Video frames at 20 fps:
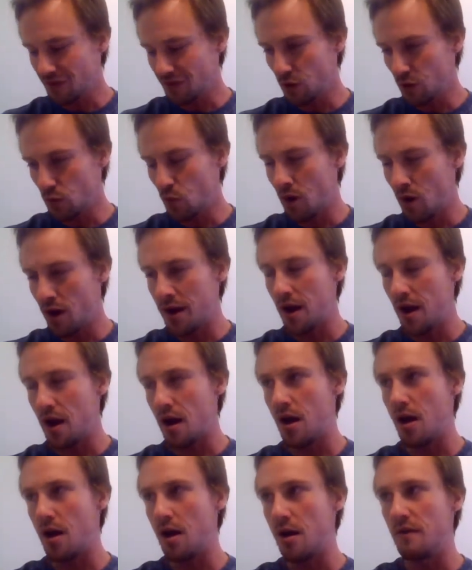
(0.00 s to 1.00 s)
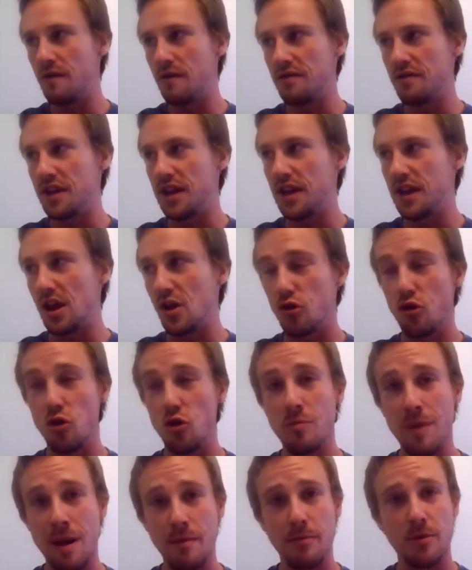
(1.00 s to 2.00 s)
One of the crew
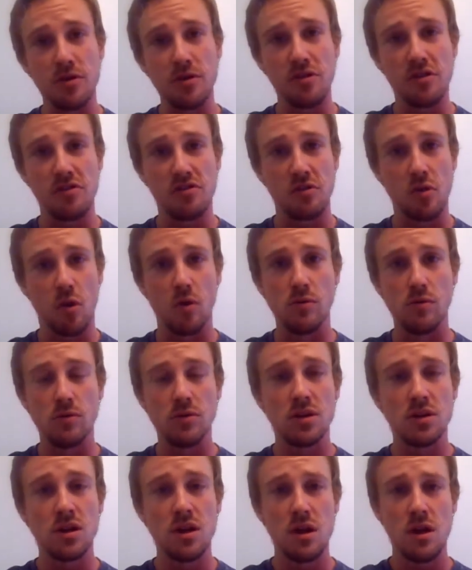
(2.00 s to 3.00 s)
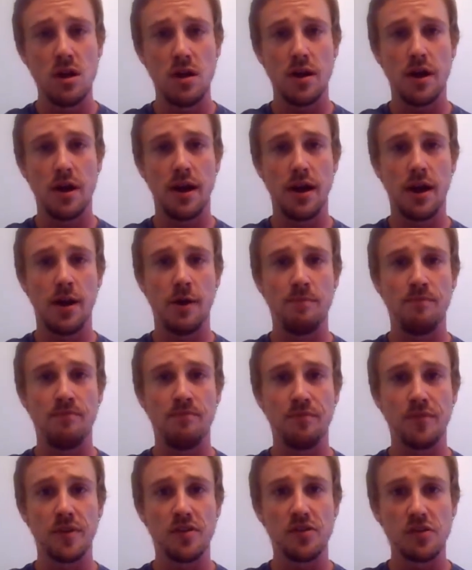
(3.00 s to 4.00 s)
members is an old
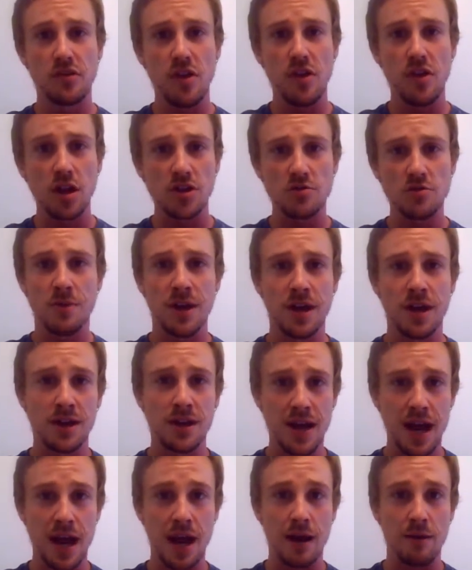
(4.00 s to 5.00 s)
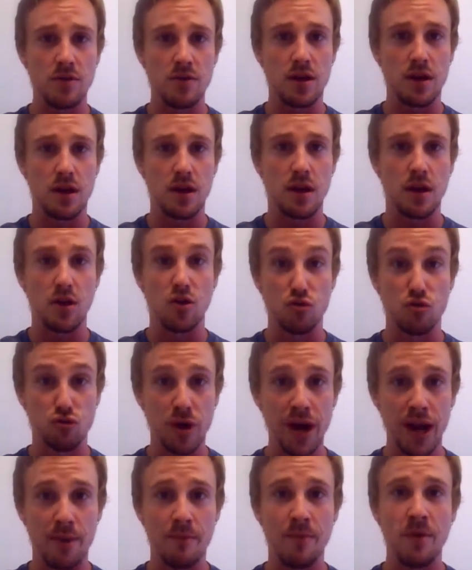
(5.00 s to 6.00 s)
Scotchman named
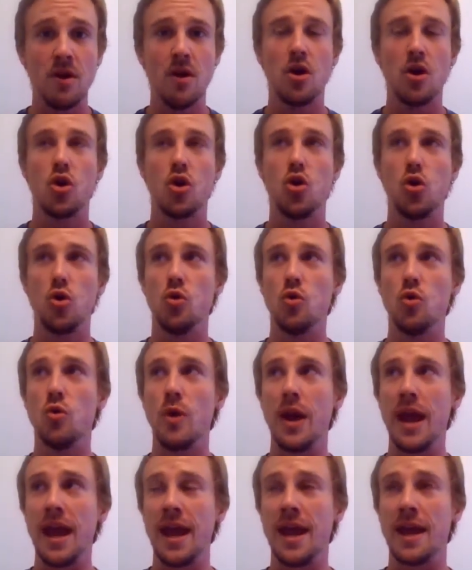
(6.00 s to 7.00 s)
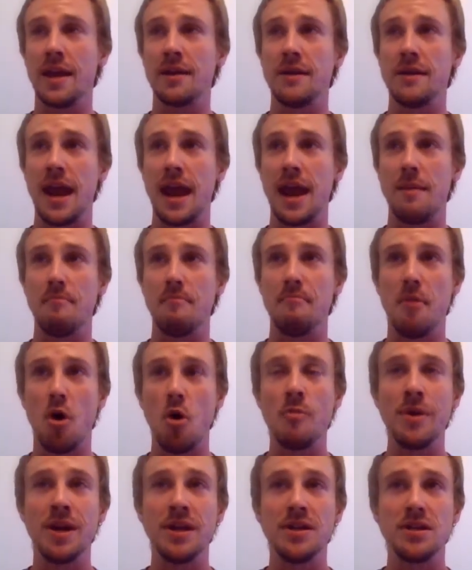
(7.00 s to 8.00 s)
Grimm, who, in a
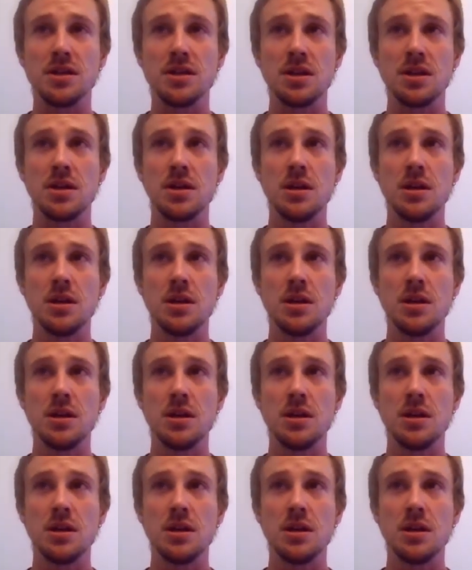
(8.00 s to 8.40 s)
moment